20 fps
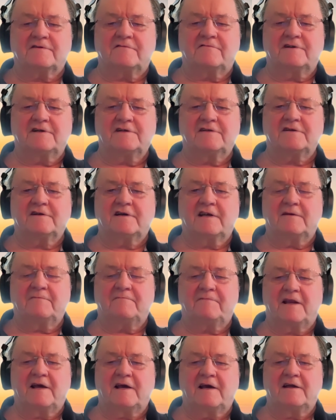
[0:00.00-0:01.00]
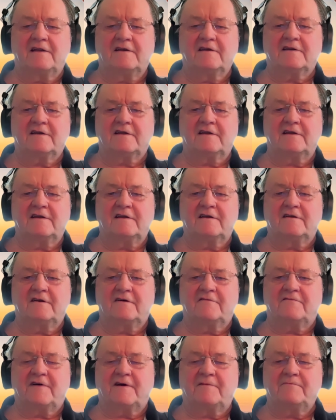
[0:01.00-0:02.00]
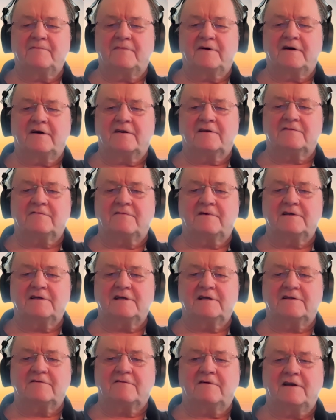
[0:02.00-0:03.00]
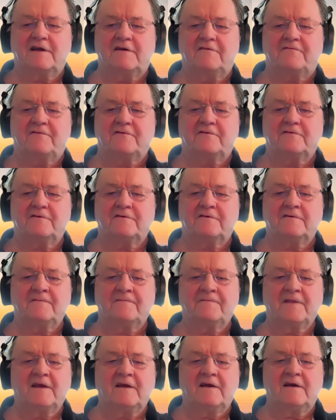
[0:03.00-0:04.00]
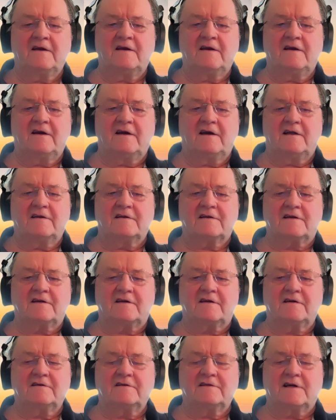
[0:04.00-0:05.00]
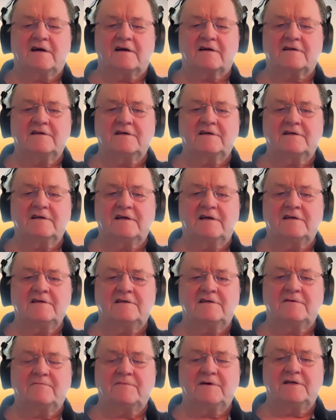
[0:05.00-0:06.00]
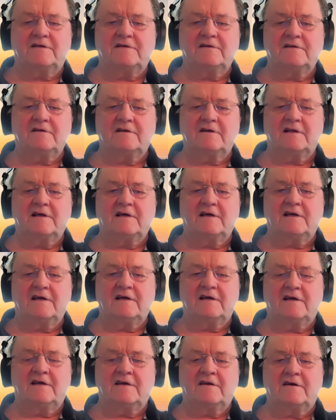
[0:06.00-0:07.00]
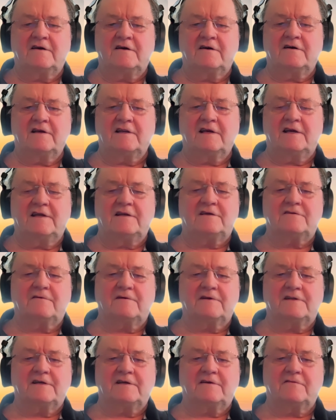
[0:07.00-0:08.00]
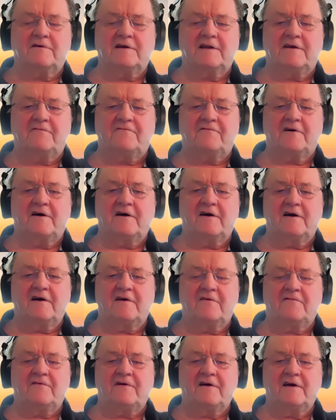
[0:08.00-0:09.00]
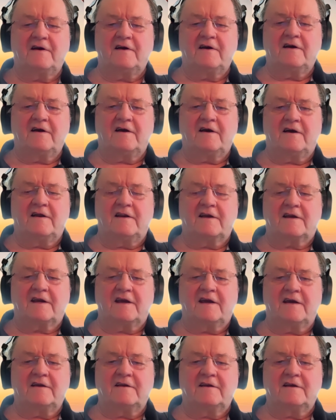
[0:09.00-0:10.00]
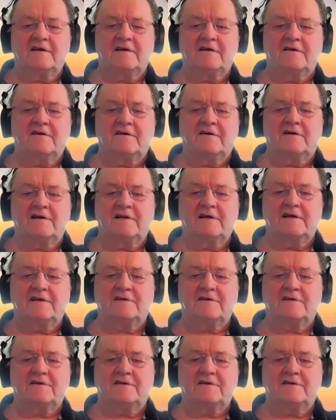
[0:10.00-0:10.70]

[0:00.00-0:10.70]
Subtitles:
originally planned in November 2024 and conducted intermittently in early 2025 and again in early